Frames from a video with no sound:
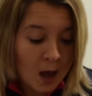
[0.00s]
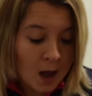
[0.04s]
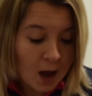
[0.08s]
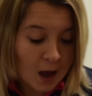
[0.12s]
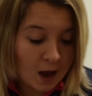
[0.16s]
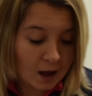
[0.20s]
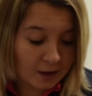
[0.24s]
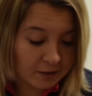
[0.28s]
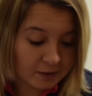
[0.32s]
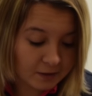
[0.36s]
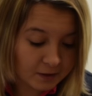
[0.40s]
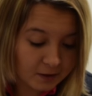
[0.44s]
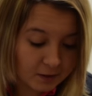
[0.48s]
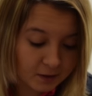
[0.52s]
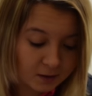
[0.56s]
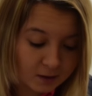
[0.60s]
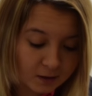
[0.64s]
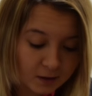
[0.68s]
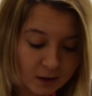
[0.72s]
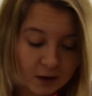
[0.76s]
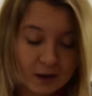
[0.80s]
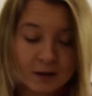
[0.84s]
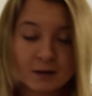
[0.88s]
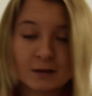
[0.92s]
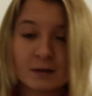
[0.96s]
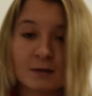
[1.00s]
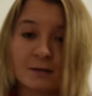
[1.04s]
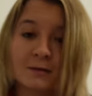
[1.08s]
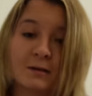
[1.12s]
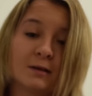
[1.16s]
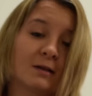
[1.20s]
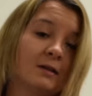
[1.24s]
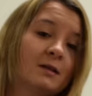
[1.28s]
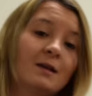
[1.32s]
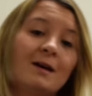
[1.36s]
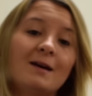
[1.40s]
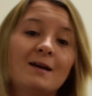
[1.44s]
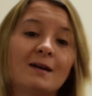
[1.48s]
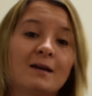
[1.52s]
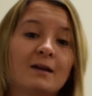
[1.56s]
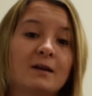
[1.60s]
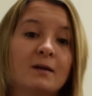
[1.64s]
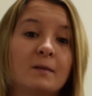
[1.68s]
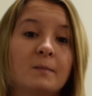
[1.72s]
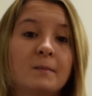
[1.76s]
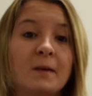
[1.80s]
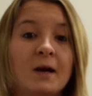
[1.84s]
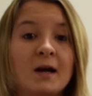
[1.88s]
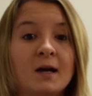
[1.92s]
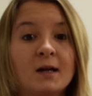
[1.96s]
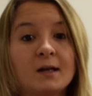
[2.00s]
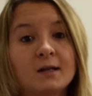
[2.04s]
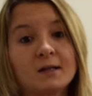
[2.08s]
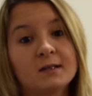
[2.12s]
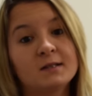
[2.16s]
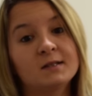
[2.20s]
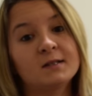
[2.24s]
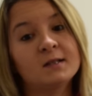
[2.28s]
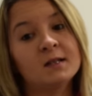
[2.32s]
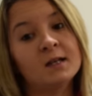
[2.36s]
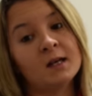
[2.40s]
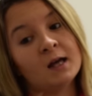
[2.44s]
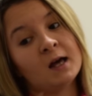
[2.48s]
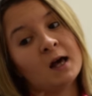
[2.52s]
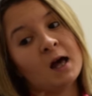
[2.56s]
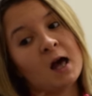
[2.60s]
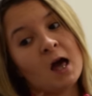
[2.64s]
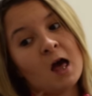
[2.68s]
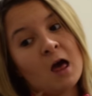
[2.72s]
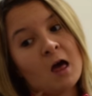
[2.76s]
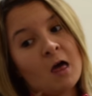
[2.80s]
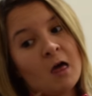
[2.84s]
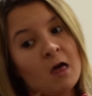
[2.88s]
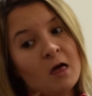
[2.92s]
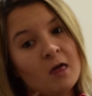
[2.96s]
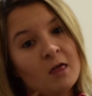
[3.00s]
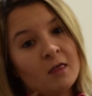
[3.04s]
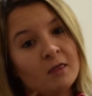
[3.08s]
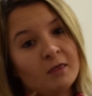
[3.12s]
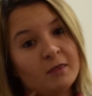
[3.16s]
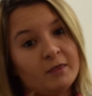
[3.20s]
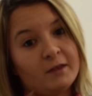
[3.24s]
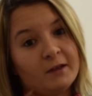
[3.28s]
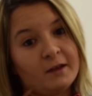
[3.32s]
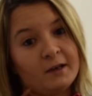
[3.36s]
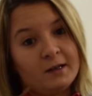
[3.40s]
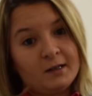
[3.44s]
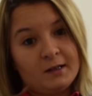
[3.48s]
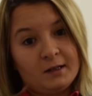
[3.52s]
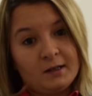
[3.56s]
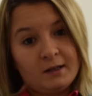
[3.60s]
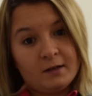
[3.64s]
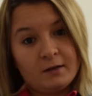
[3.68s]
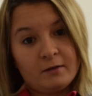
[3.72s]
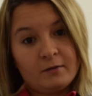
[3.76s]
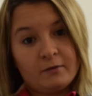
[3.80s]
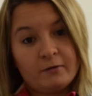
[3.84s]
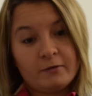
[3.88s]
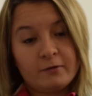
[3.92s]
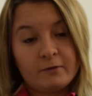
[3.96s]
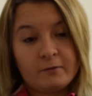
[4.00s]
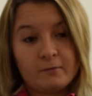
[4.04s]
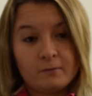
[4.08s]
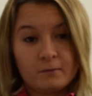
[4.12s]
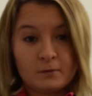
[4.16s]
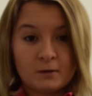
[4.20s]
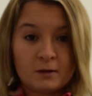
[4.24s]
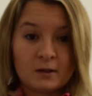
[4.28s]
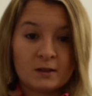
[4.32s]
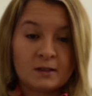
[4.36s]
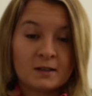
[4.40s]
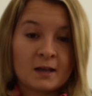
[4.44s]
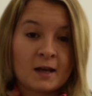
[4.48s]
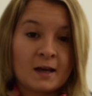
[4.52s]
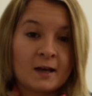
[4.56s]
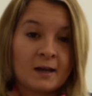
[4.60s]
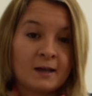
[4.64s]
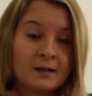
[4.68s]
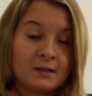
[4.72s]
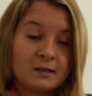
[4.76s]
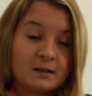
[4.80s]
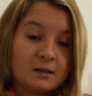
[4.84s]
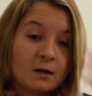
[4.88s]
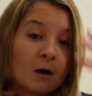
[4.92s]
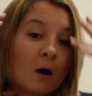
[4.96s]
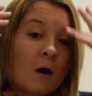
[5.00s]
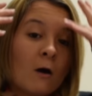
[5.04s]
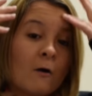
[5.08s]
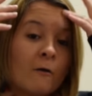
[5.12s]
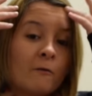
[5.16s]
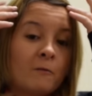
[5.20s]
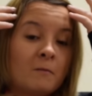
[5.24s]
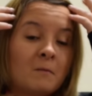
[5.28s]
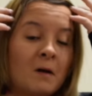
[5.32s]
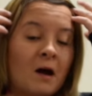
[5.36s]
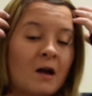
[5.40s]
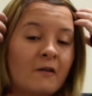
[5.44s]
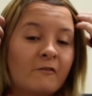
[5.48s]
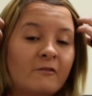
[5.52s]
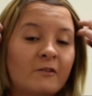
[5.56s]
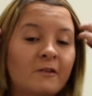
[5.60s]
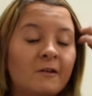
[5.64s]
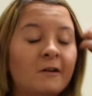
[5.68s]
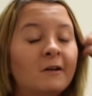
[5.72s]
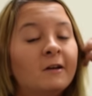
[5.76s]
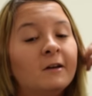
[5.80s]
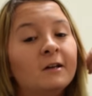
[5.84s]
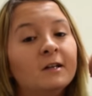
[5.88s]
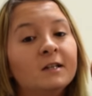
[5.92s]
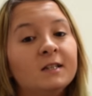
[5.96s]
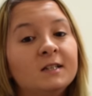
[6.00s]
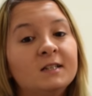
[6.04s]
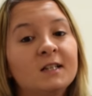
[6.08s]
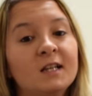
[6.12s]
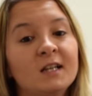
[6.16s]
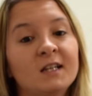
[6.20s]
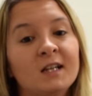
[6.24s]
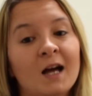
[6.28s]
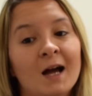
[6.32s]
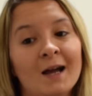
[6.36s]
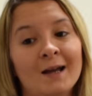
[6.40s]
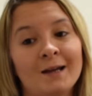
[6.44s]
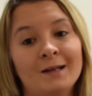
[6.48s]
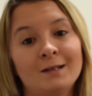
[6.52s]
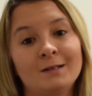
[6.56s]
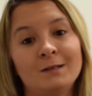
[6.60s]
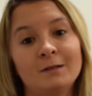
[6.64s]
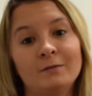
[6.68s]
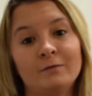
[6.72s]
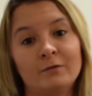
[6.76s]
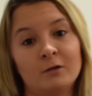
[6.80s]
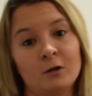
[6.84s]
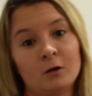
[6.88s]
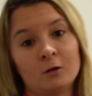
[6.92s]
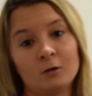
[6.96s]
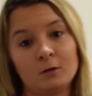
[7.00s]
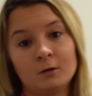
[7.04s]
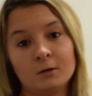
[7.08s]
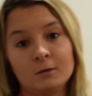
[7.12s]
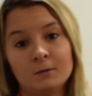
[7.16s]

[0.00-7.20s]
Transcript: I think, and today marks the date of my first diet vlog.